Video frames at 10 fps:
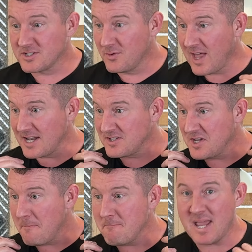to that
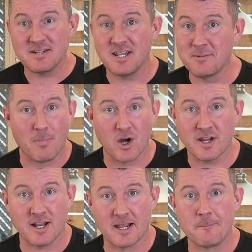demented
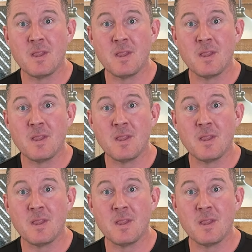marketing.